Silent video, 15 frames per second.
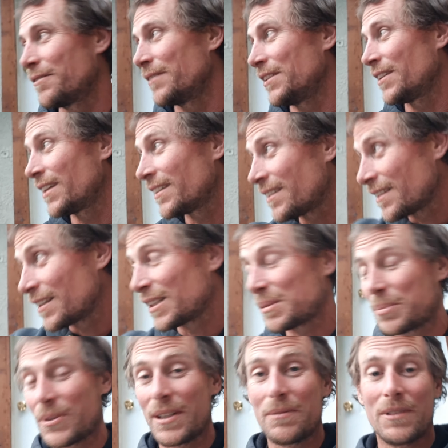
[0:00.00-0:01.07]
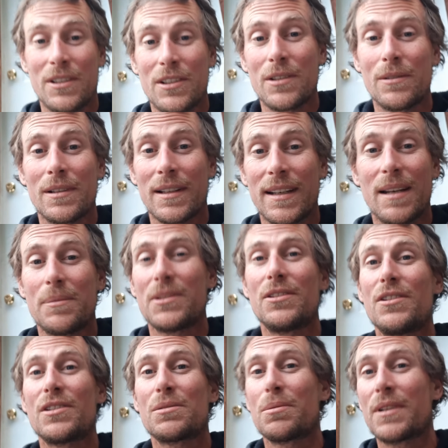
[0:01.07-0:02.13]
When you get to this point, when you're doing lamps, you
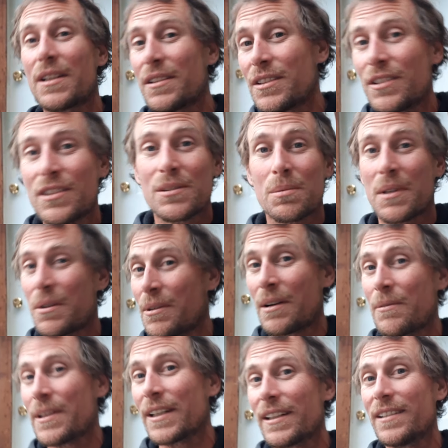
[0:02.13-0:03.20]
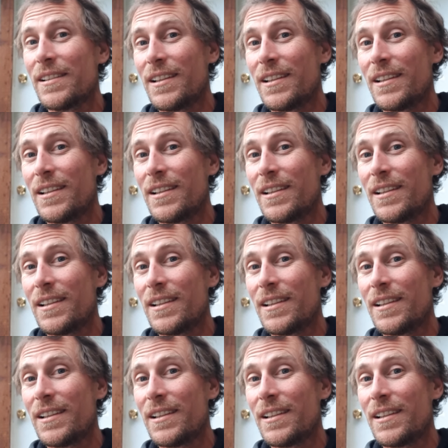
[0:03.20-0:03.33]
just want to you just want to run with it.